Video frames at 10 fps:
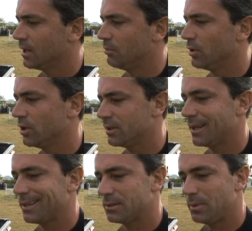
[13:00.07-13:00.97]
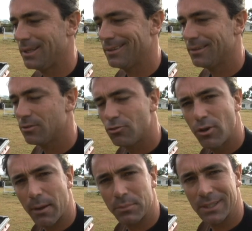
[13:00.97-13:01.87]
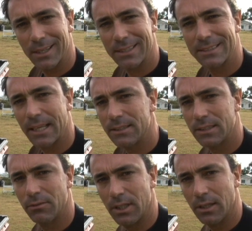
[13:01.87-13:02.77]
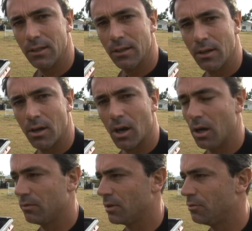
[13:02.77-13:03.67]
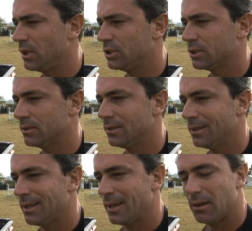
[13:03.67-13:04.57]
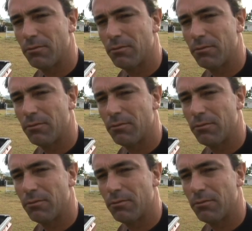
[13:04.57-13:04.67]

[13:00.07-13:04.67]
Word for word: a bird that has been trapped extensively over the region in